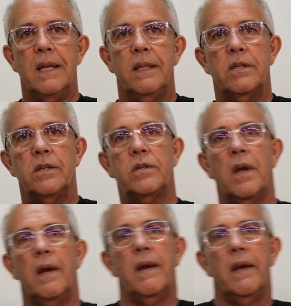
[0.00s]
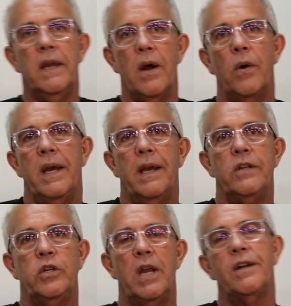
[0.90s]
This is,
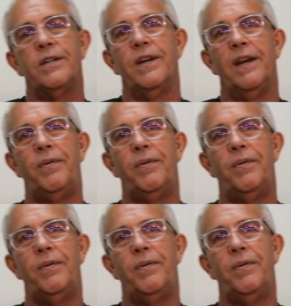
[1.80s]
a challenge,